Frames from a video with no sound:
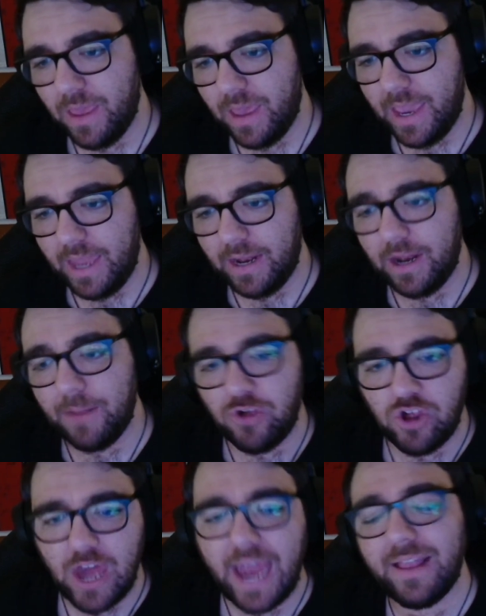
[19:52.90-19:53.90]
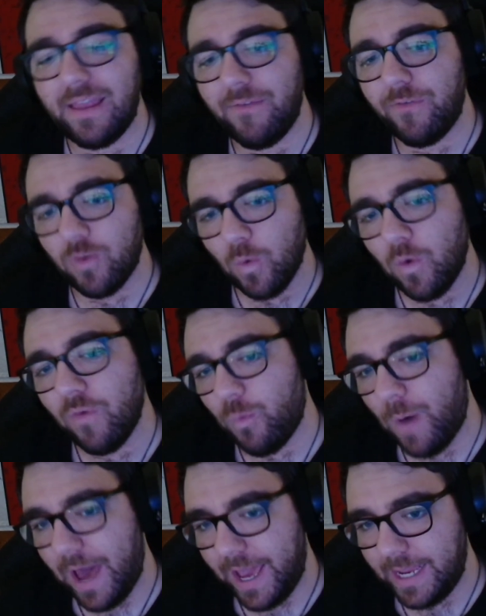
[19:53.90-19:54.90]
in an objective sort of
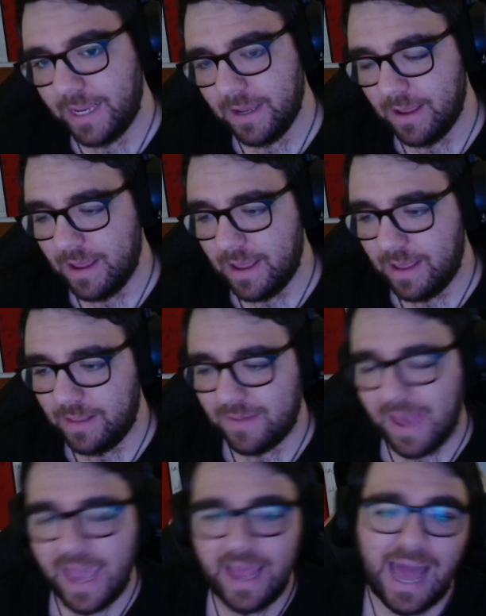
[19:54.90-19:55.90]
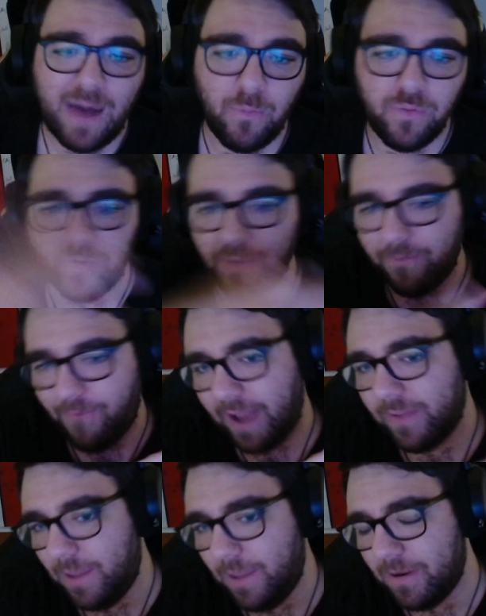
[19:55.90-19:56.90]
way, take out the fact
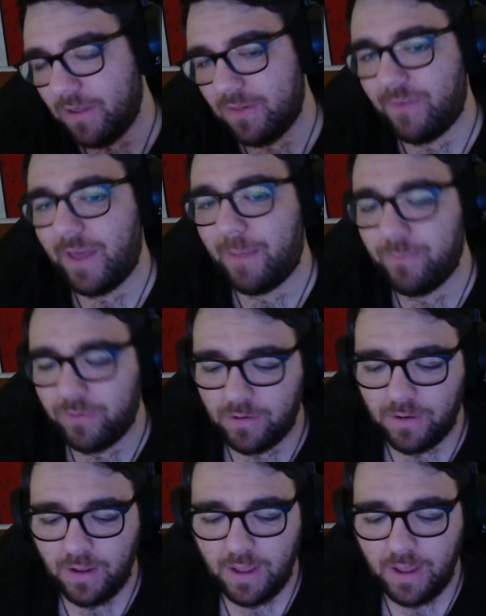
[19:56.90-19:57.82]
that you've been at Southampton.